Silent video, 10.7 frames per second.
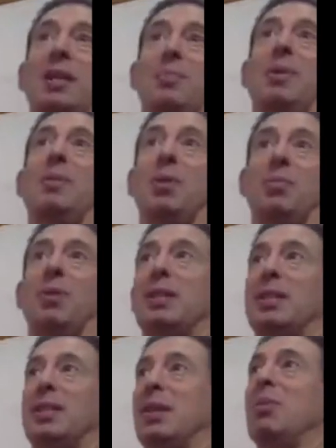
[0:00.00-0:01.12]
the people and
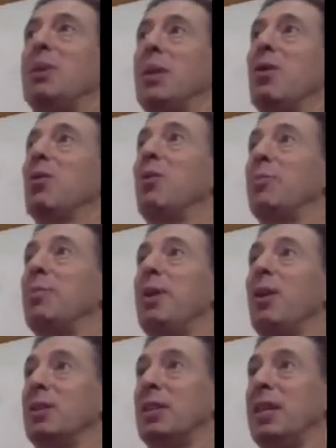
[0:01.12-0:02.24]
places that we know are going to be
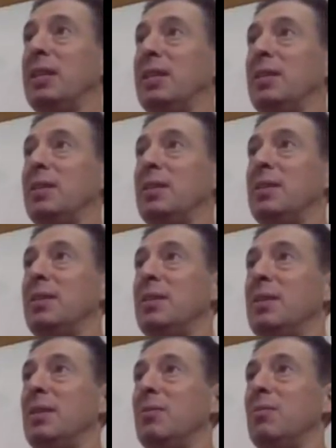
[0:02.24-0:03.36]
hardest hit,
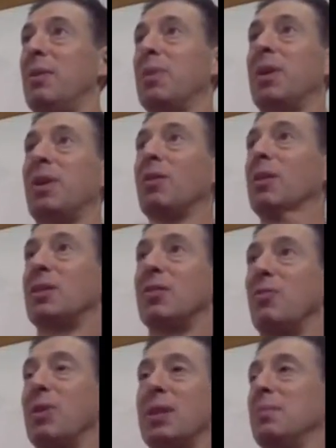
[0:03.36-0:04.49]
right? Regardless
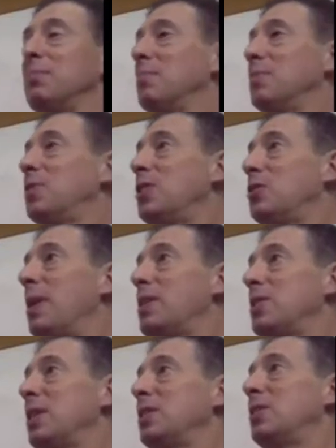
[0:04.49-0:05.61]
of what the
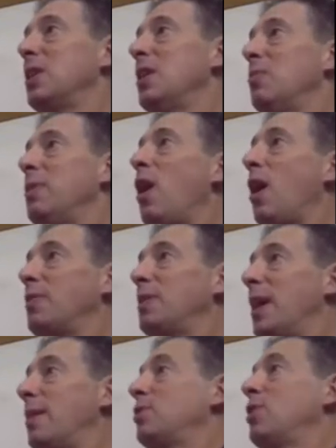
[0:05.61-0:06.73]
situation is, we
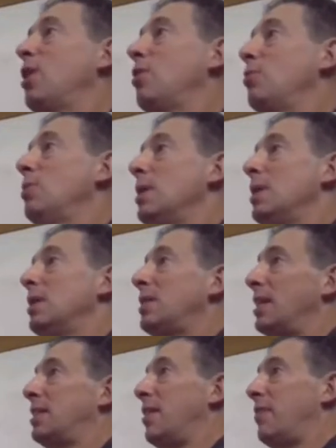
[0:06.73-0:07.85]
oftentimes know
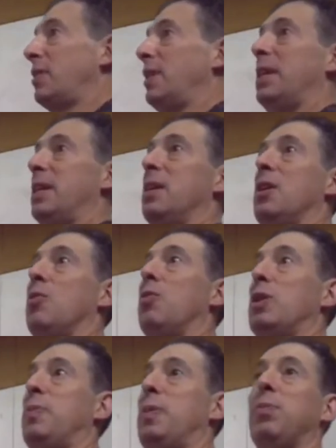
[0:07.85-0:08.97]
scientifically
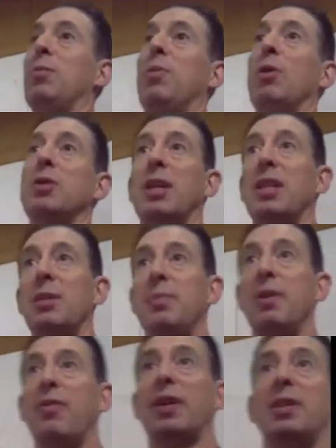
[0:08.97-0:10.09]
which people are most likely to
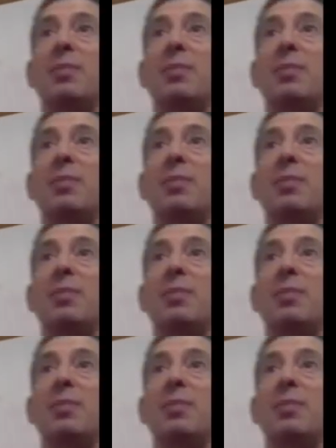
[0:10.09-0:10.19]
be affected